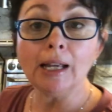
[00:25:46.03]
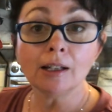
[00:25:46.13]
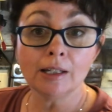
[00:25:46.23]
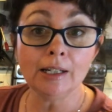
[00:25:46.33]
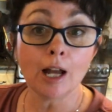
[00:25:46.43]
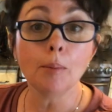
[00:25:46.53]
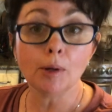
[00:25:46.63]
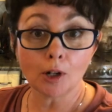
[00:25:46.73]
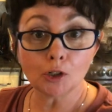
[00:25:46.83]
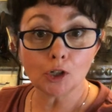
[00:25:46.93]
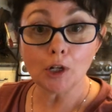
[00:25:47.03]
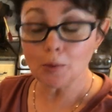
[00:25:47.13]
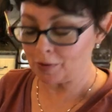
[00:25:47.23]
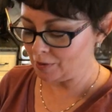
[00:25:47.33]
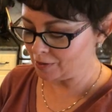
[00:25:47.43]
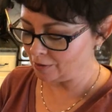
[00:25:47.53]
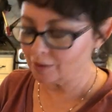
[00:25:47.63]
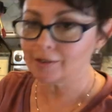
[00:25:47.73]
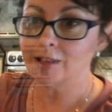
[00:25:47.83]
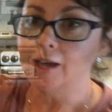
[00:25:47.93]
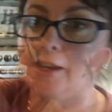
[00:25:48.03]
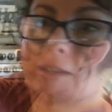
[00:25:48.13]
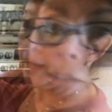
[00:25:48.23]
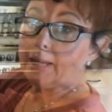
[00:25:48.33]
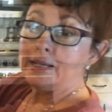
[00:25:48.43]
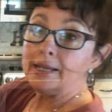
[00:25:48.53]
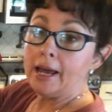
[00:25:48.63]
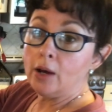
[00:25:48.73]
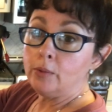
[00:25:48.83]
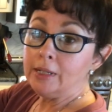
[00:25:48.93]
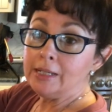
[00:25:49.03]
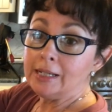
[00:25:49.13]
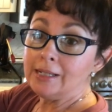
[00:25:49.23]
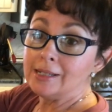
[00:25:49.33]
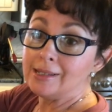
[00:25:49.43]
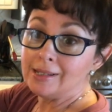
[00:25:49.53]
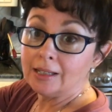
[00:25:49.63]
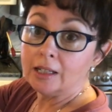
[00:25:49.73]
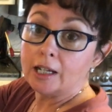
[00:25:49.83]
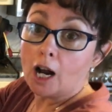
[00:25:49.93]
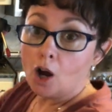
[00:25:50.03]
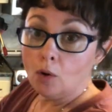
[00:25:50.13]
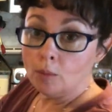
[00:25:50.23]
me clean up and I'll show you what this looks like. Okay, now we need to seal it. I